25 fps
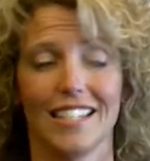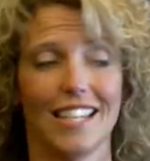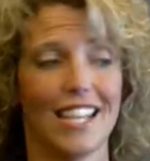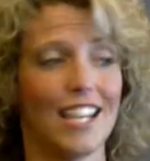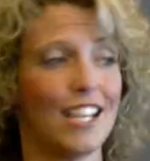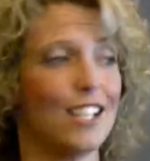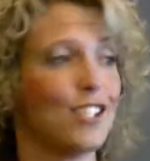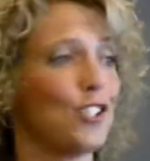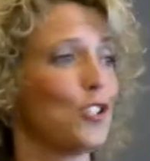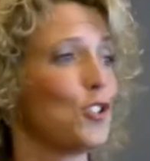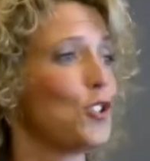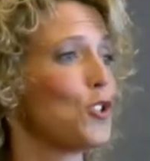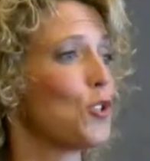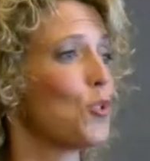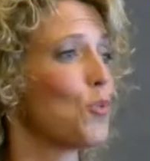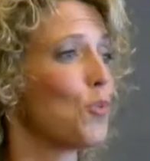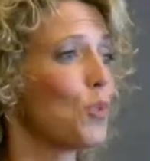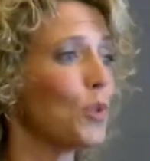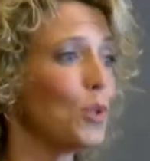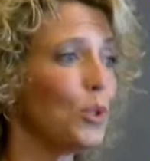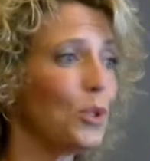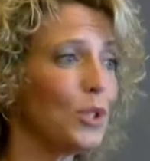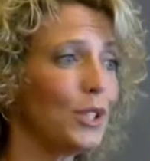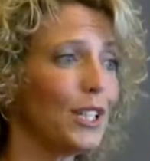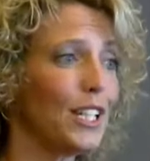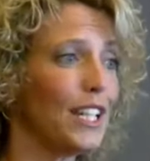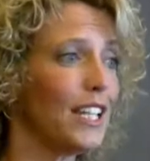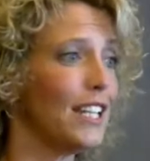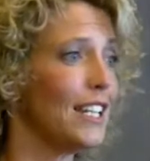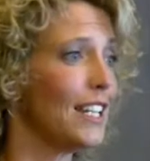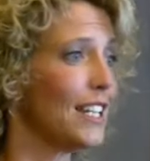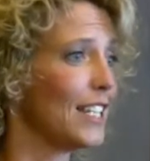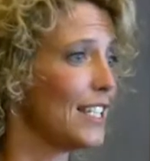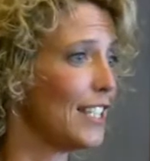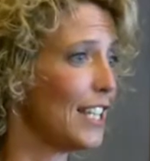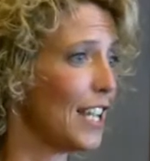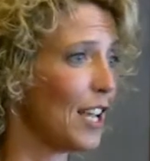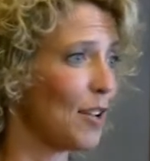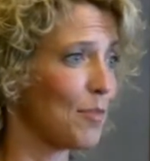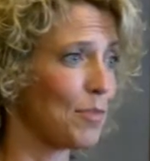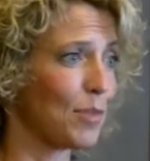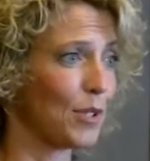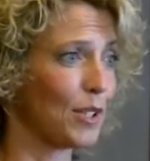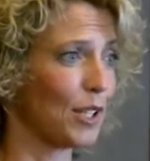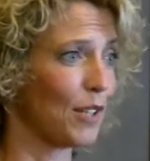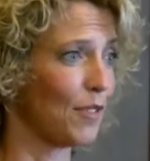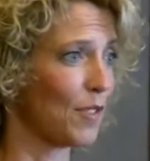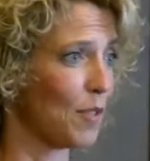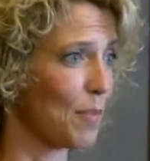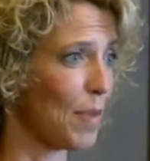is truly an
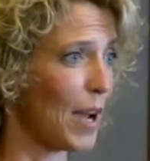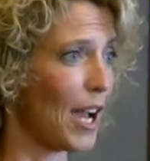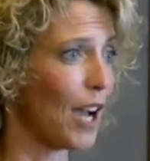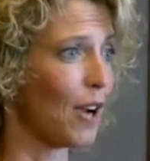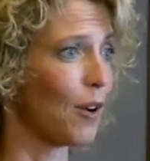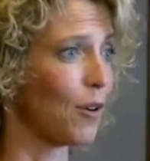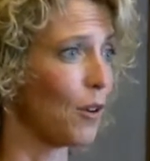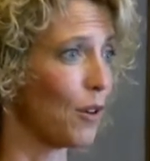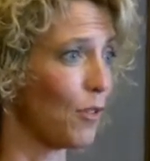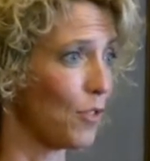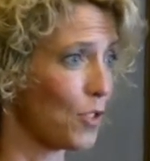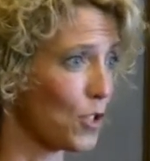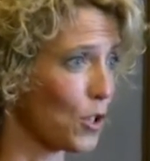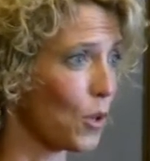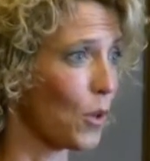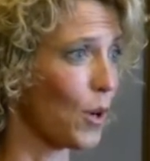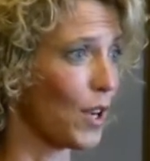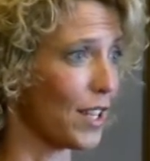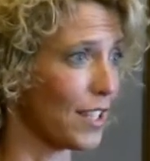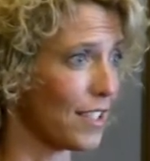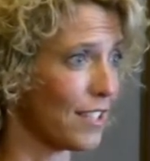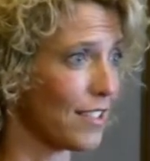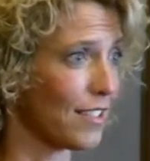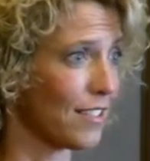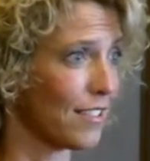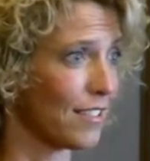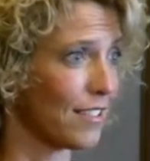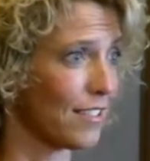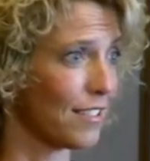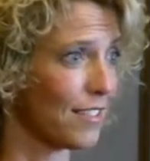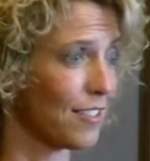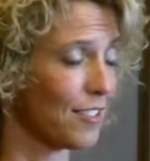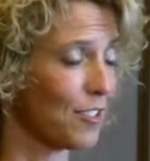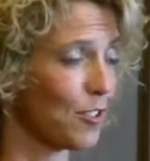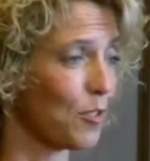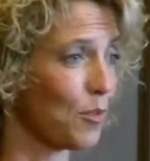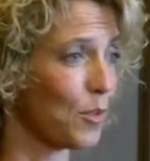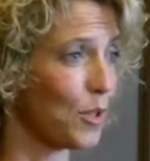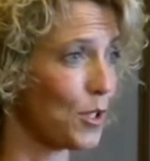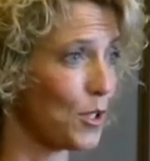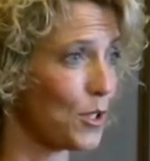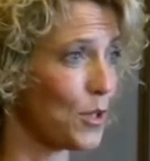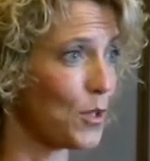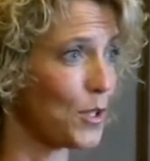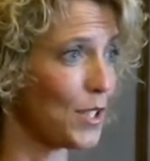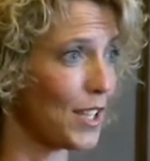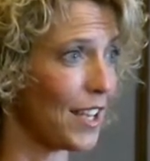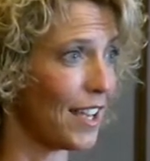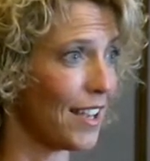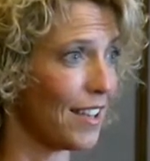example of the power of choice, wouldn't
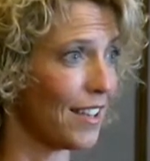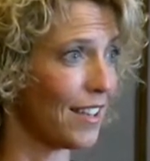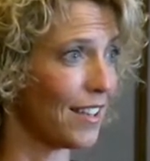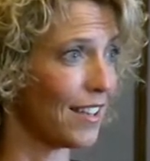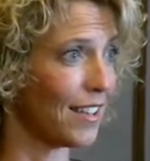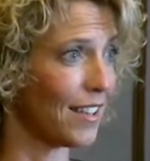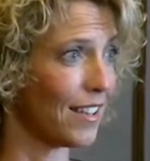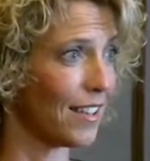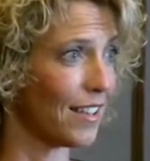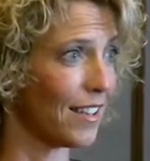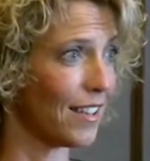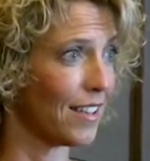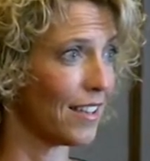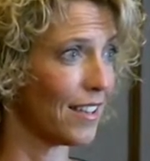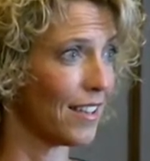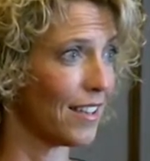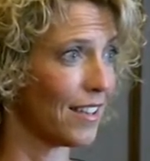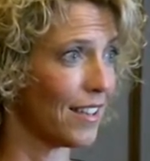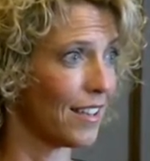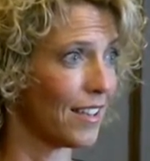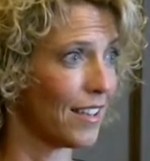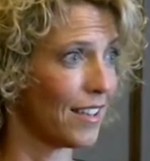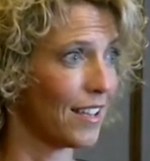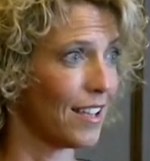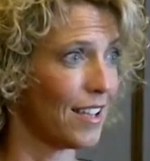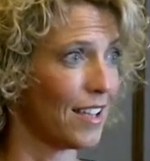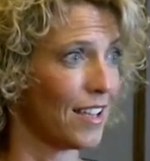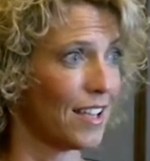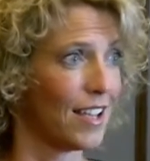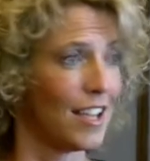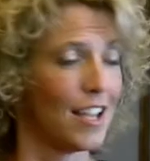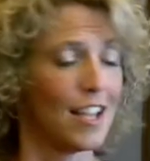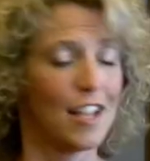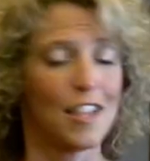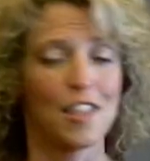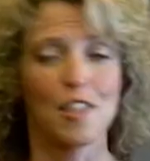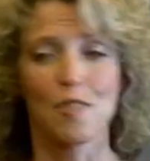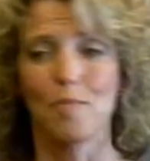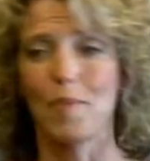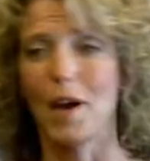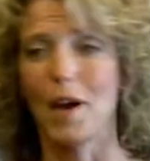you say? The